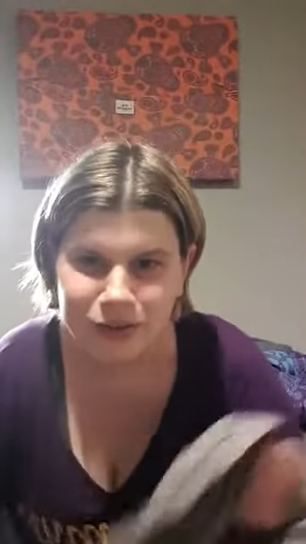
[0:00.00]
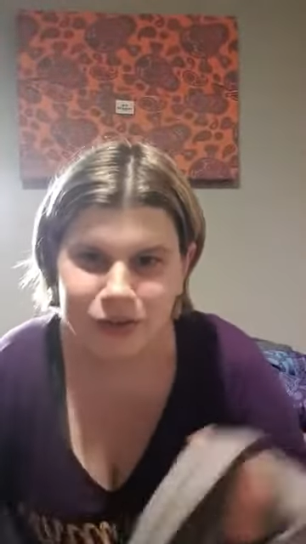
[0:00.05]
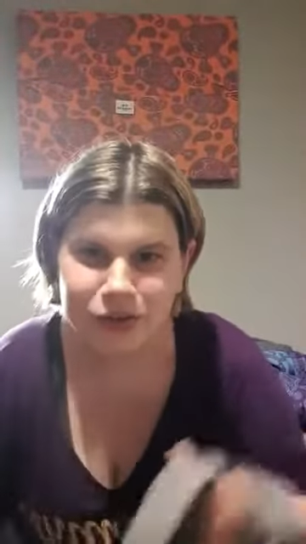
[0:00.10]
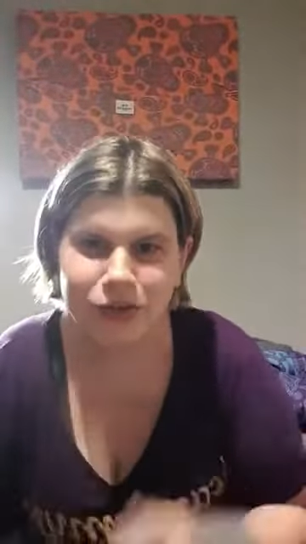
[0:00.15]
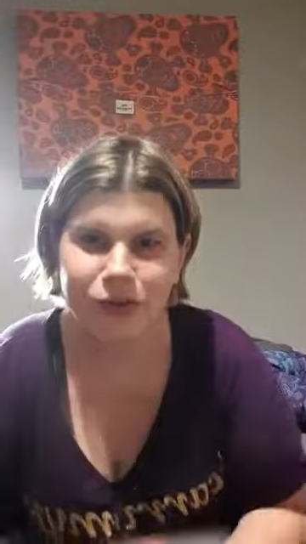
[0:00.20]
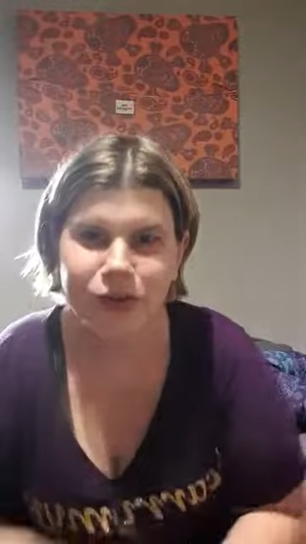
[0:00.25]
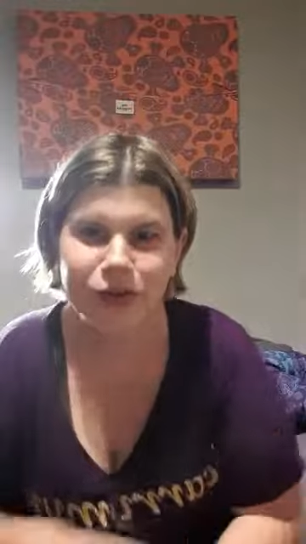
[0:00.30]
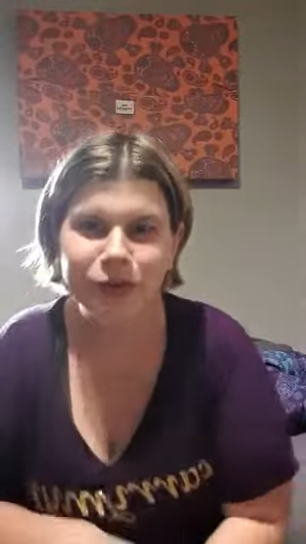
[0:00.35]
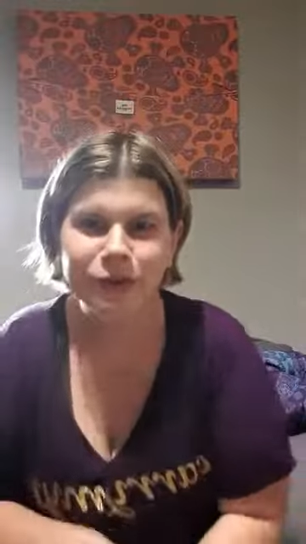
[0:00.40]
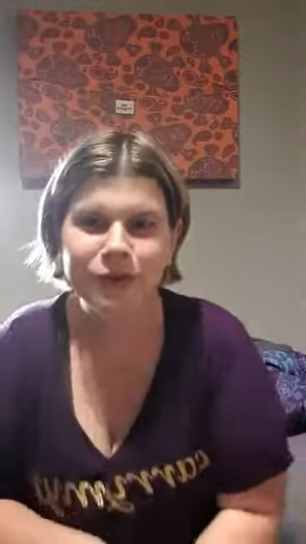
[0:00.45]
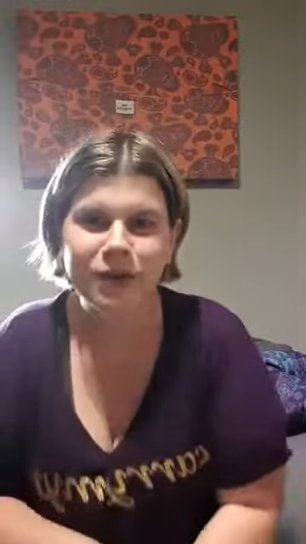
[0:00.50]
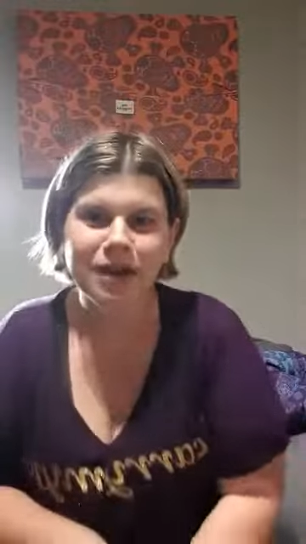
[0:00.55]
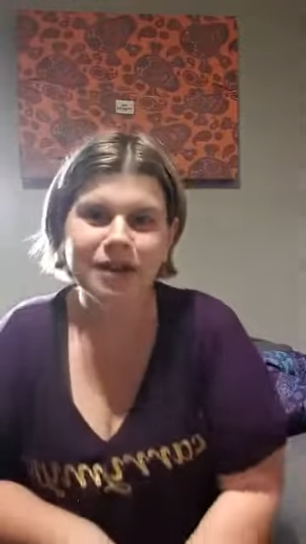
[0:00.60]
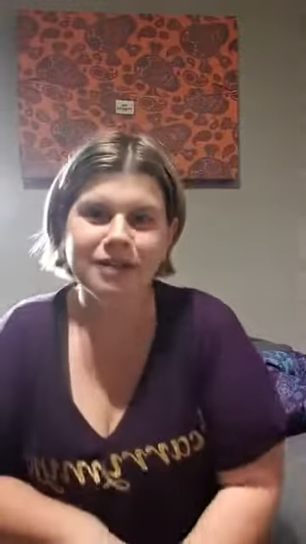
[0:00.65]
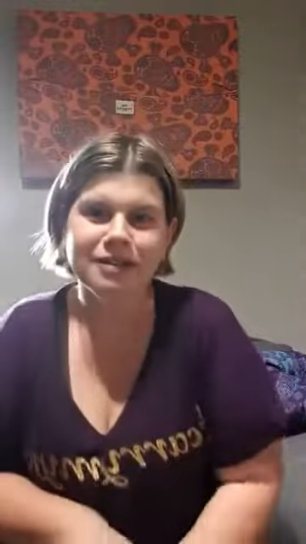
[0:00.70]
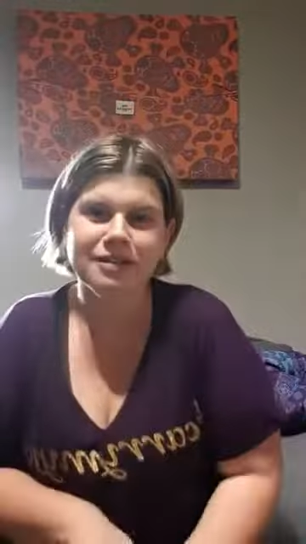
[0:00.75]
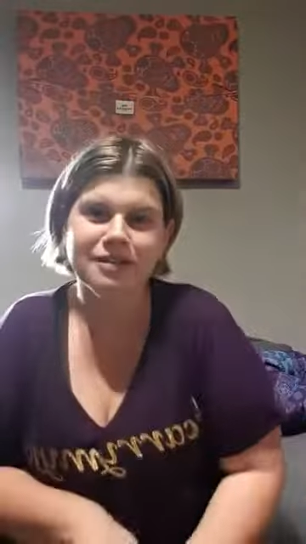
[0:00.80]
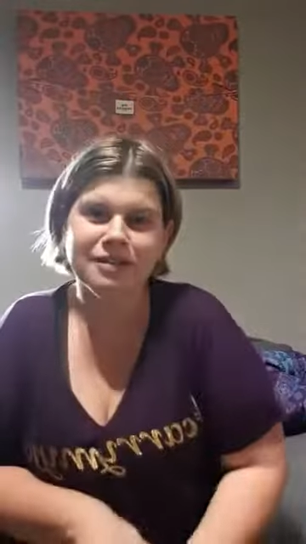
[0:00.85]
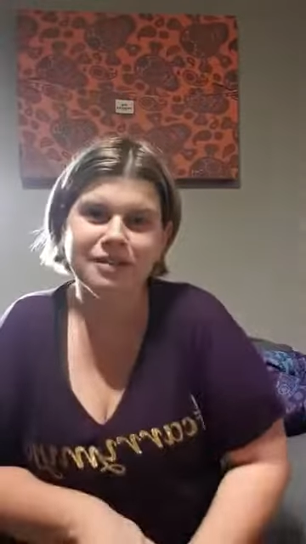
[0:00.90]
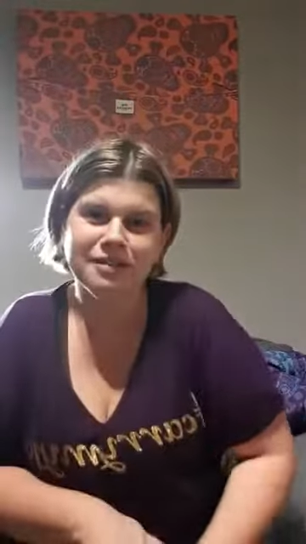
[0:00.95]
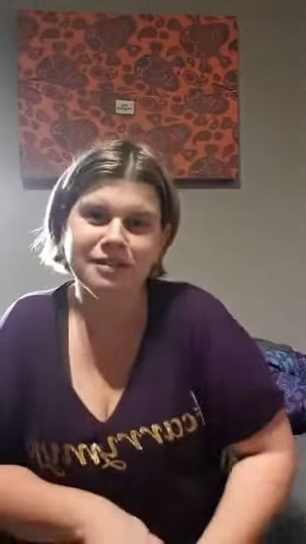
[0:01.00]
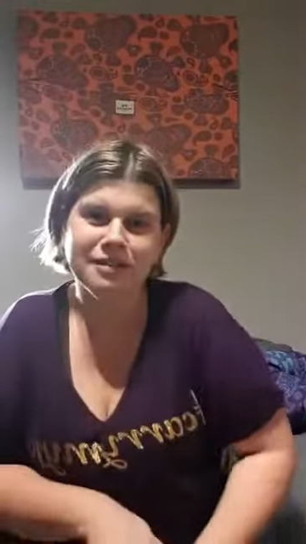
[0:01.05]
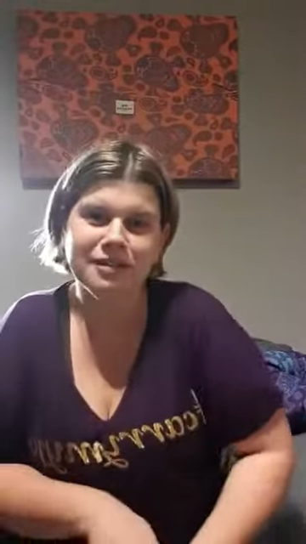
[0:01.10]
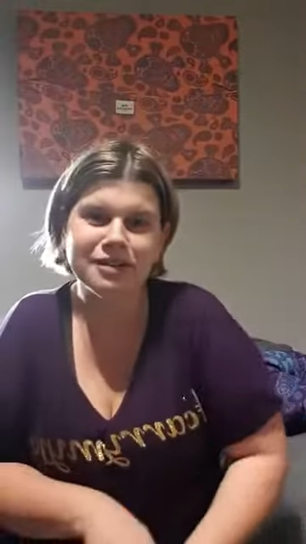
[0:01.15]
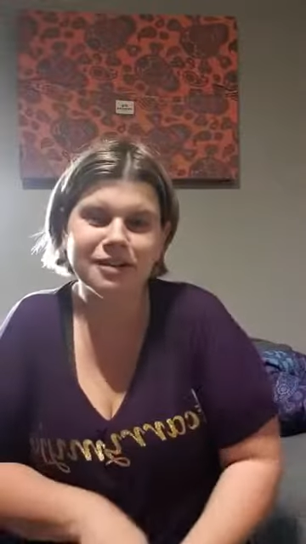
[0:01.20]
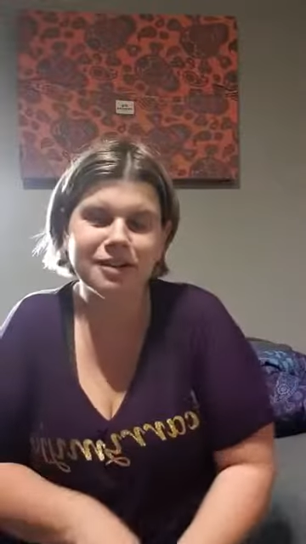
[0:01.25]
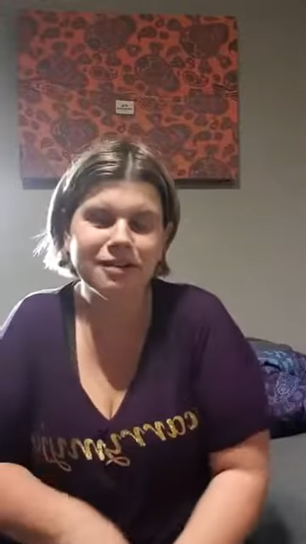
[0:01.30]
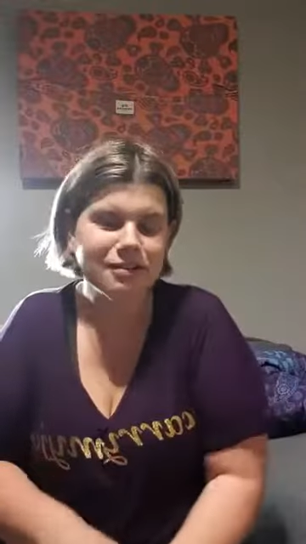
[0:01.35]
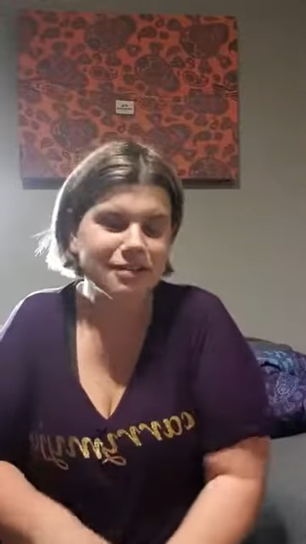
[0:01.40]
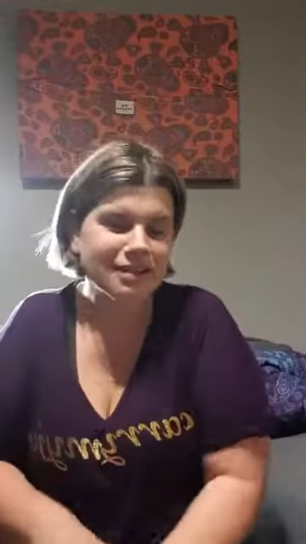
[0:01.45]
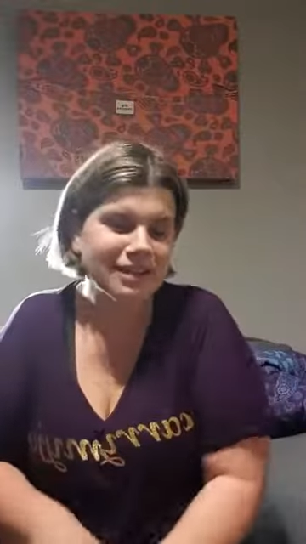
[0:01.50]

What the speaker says: No, Helen, I don't